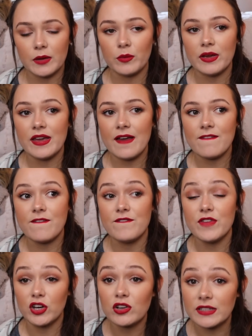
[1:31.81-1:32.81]
and we
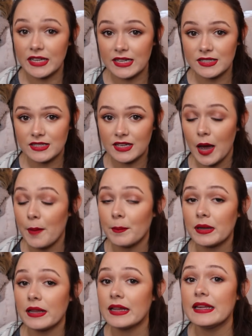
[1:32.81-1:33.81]
filled it
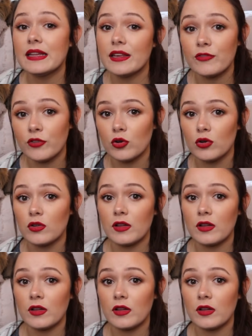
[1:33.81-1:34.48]
completely full,